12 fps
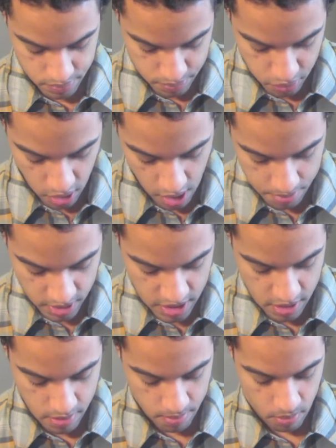
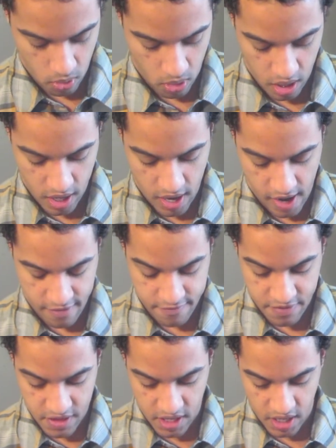probably more
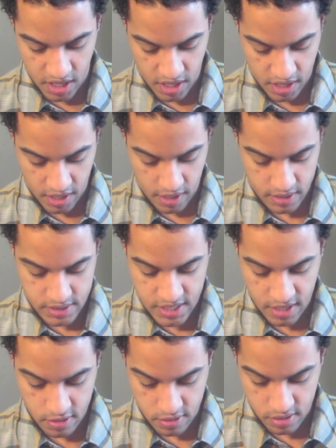of the
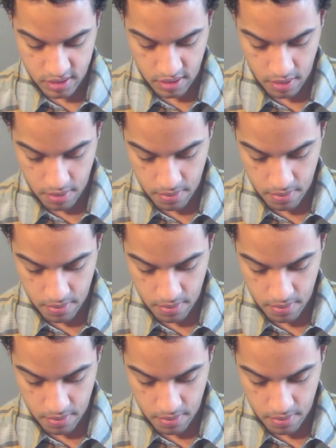Tickled